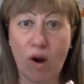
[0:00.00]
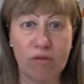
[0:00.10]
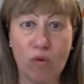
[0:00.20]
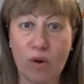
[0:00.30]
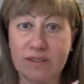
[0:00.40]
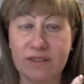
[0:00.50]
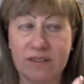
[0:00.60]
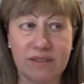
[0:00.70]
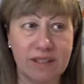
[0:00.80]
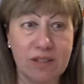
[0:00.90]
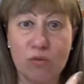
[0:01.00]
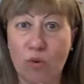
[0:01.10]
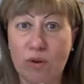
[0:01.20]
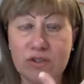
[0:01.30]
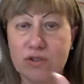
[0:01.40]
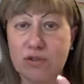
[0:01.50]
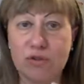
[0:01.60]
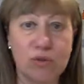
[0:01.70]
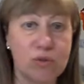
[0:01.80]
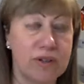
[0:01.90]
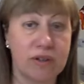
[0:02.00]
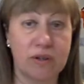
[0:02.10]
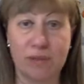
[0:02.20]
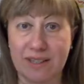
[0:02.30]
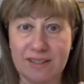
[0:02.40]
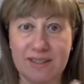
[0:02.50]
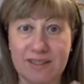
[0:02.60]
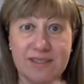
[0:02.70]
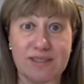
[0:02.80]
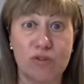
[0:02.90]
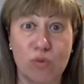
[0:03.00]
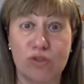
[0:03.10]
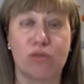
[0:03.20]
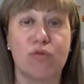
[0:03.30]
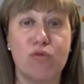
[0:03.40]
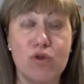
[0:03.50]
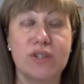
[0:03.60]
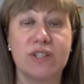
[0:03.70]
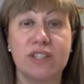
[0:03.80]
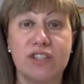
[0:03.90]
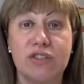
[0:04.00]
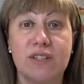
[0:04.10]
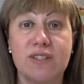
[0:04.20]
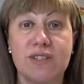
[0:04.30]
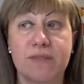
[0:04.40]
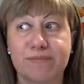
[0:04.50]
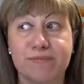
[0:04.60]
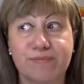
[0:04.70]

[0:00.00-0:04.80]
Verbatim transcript: of what he wants to do with her, but he doesn't want to force her into this.